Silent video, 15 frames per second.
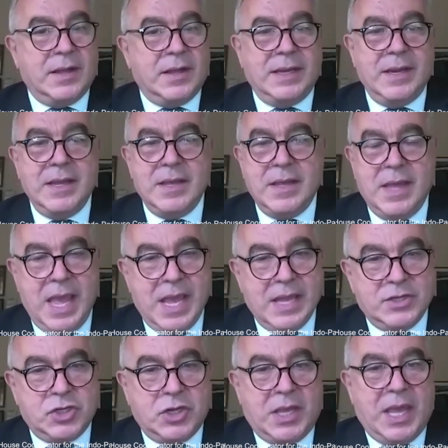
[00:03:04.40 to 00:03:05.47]
on
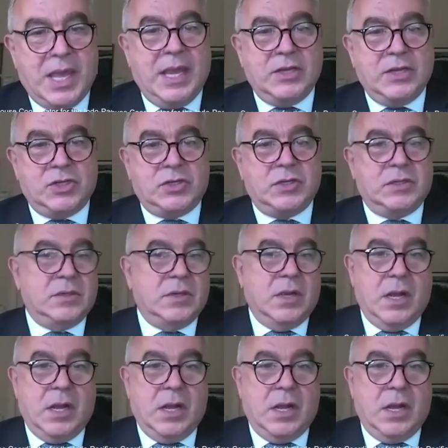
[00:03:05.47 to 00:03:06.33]
education,